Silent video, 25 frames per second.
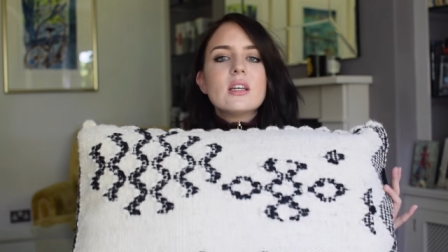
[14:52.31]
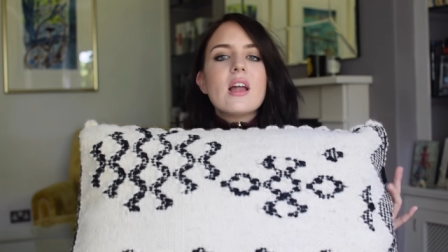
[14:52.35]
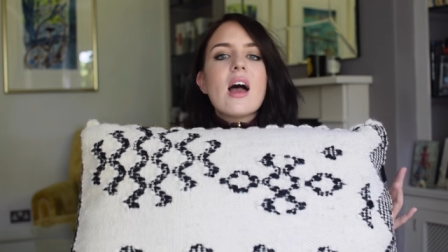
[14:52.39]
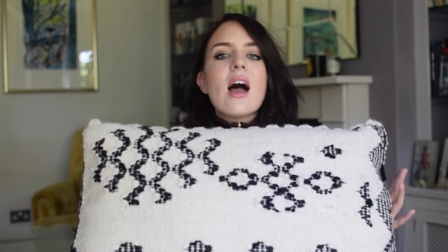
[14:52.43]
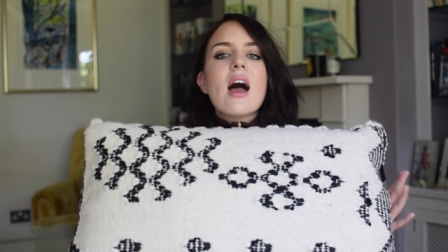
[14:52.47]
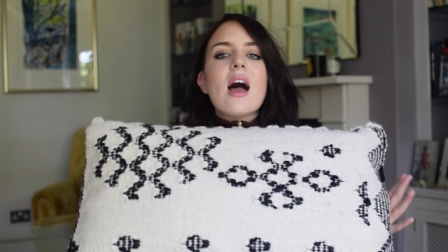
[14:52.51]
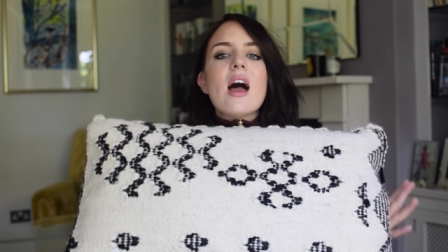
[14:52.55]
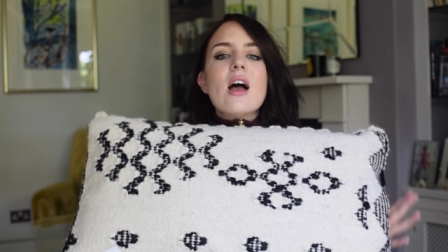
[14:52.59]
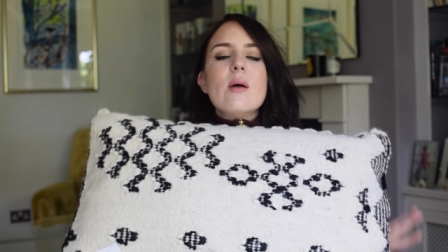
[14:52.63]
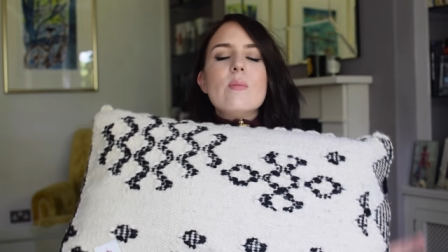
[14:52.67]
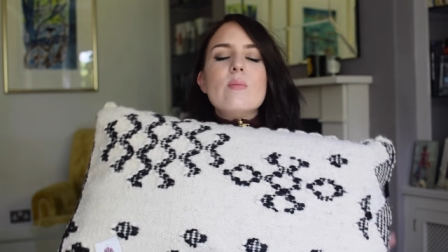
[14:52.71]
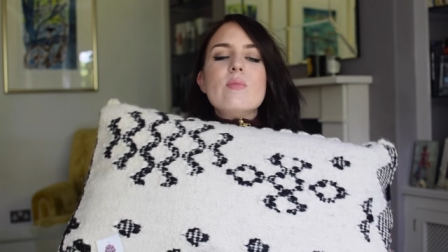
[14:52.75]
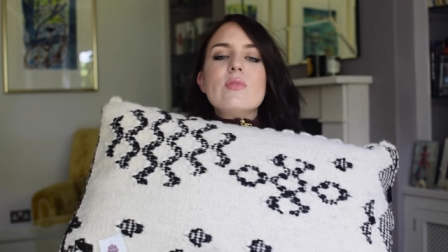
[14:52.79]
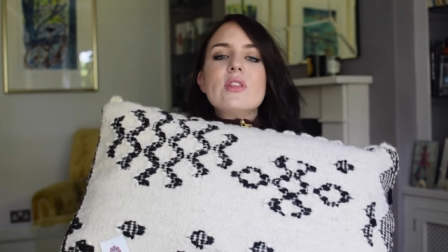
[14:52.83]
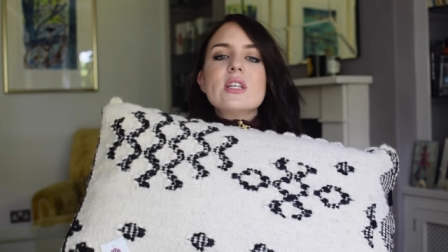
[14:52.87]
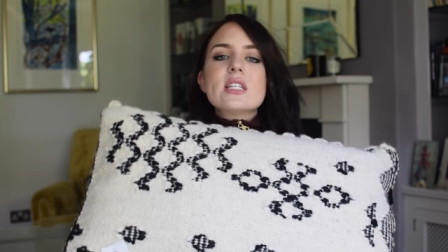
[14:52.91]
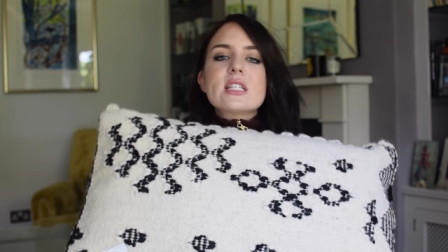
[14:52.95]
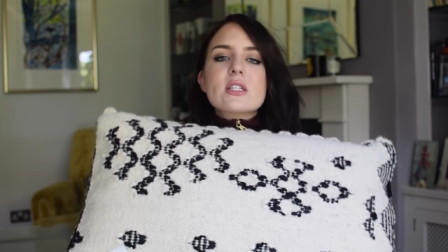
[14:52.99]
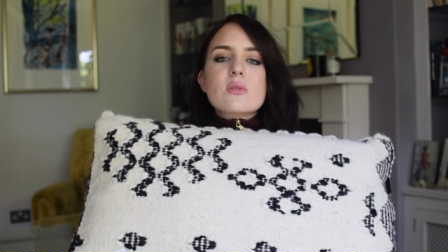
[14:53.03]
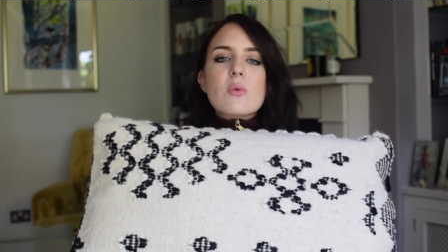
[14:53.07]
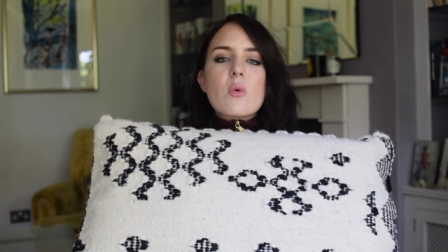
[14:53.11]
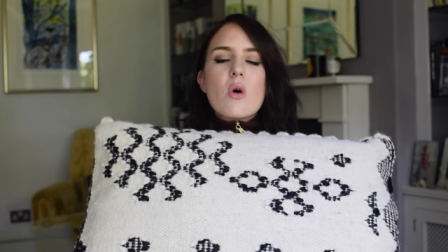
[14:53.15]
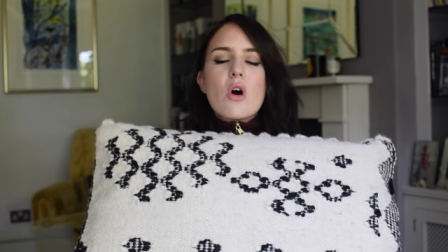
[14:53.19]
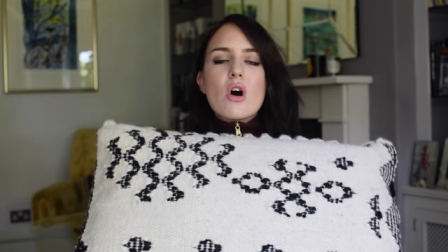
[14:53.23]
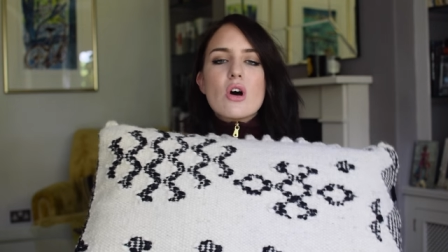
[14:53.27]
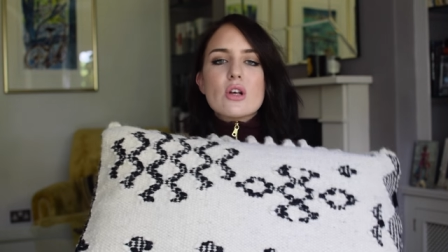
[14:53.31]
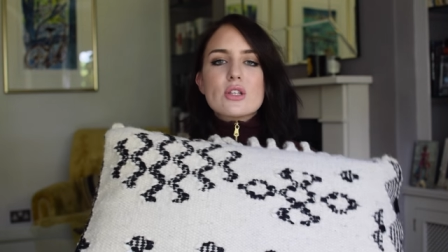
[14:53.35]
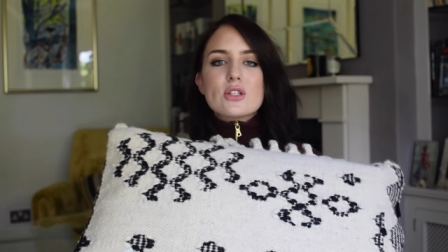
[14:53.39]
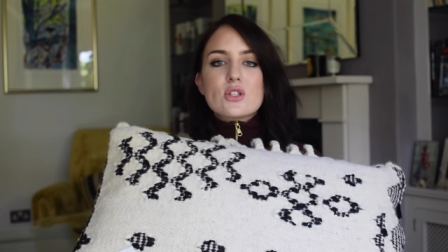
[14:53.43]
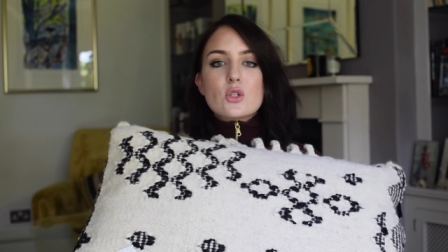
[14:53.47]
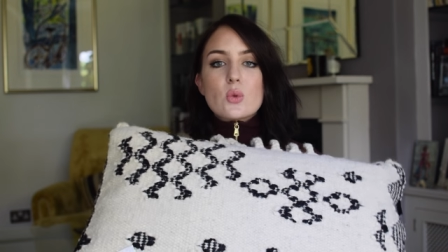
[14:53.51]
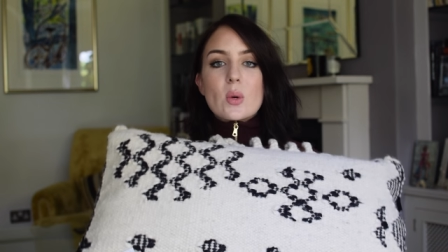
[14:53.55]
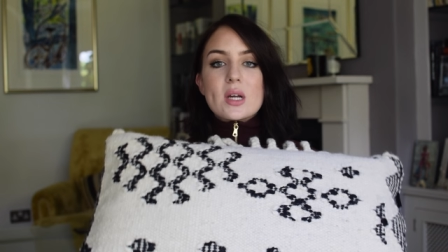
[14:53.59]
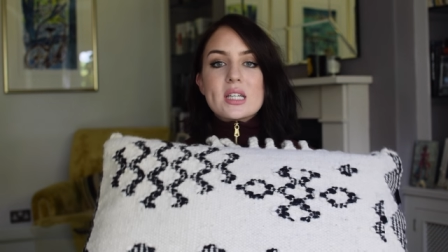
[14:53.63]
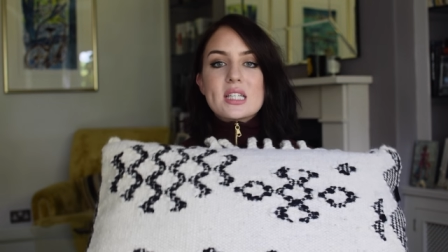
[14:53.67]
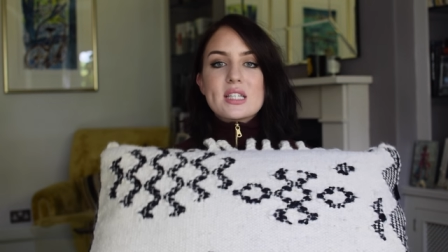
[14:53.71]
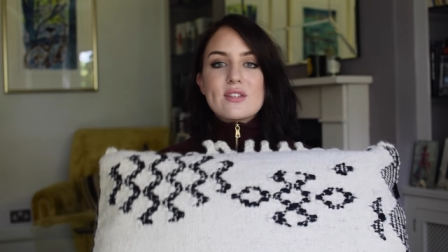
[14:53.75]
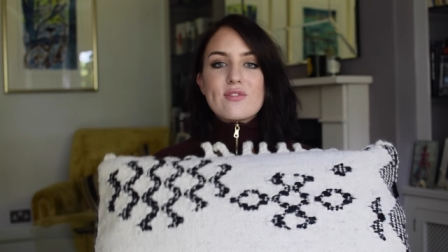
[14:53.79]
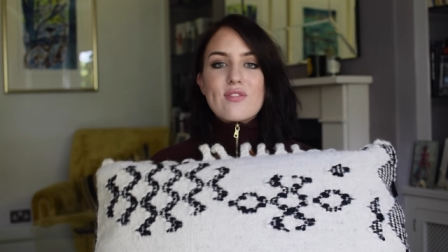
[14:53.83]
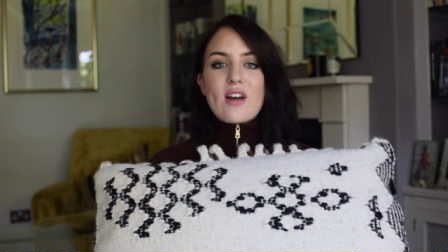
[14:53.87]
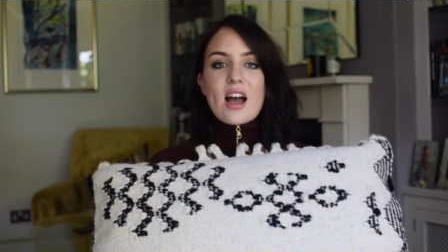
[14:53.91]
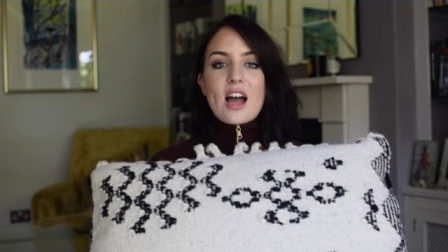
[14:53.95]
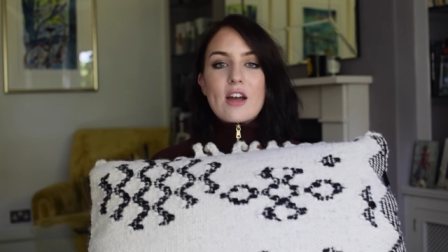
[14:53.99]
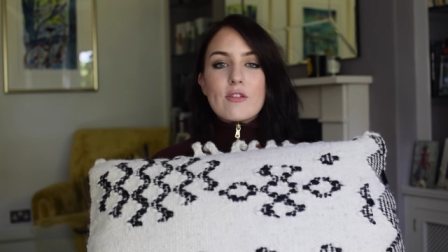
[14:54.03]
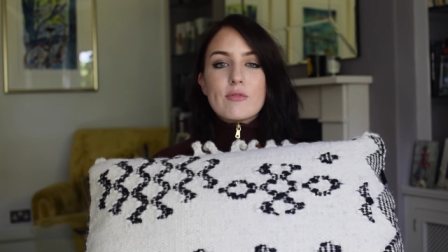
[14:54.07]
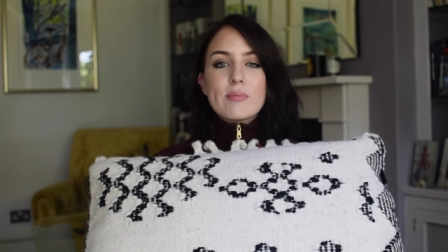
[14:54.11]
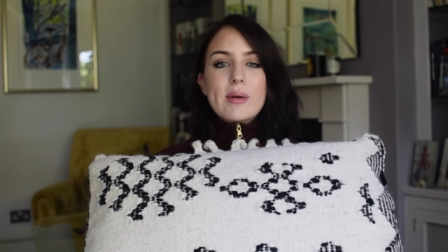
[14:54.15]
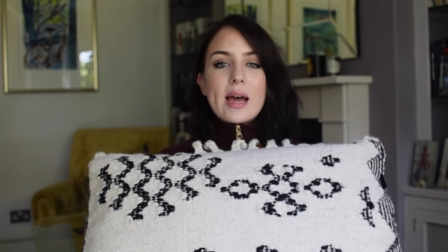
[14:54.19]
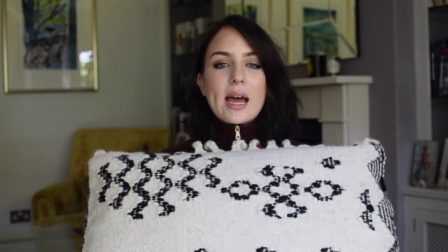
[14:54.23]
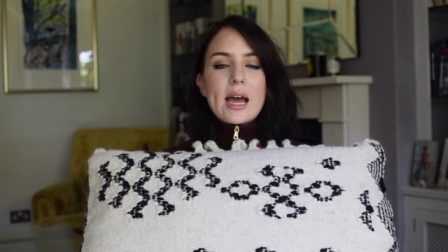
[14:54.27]
Um, this was
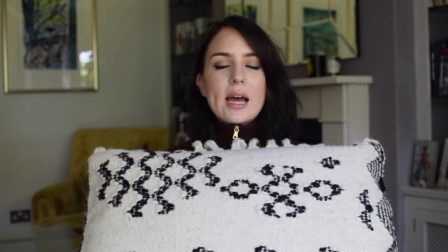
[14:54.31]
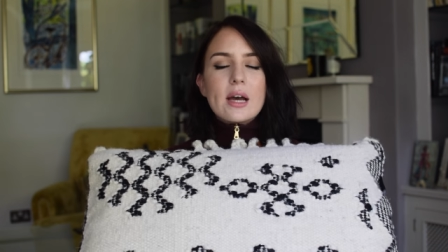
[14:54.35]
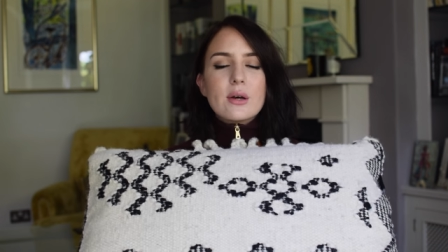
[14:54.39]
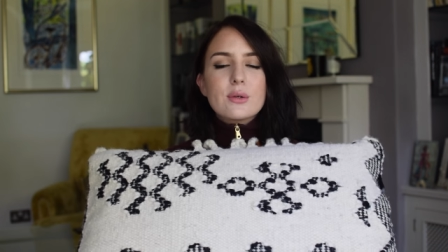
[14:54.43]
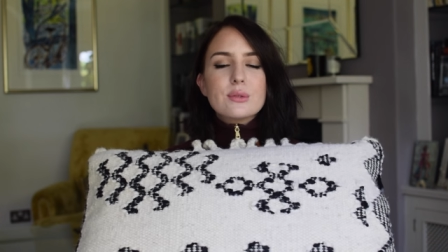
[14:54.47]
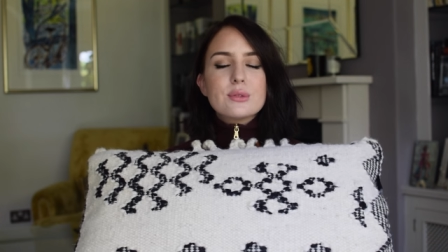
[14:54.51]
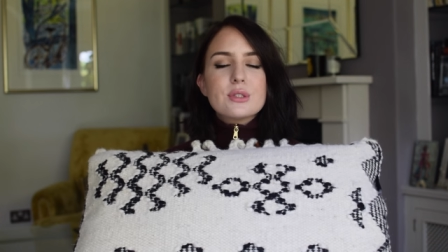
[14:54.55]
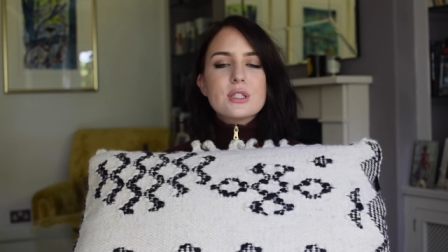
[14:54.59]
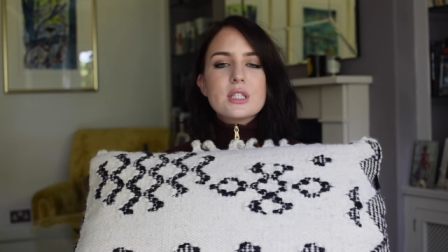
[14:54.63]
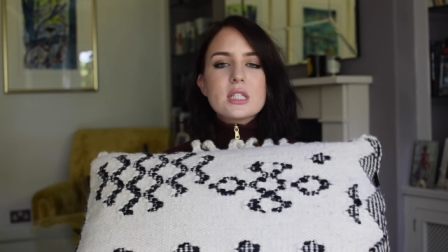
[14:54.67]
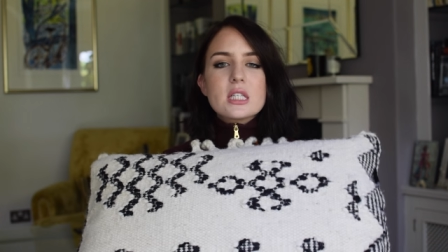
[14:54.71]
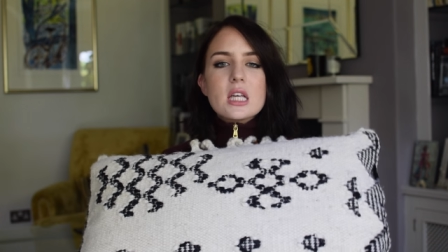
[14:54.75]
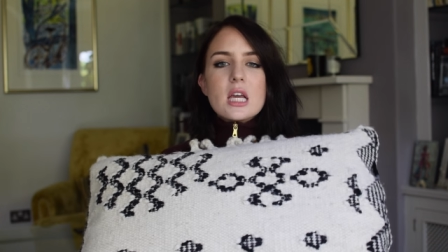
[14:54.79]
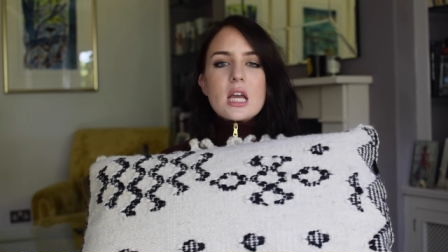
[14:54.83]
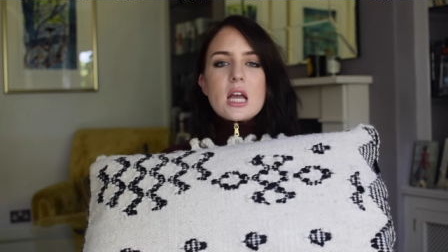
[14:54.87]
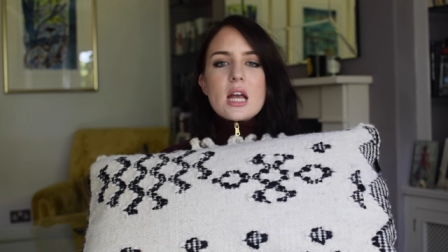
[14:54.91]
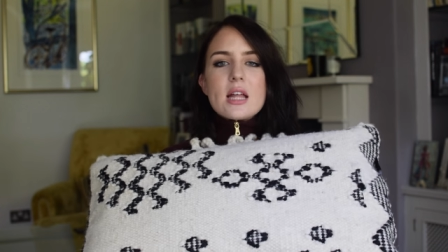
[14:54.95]
£25.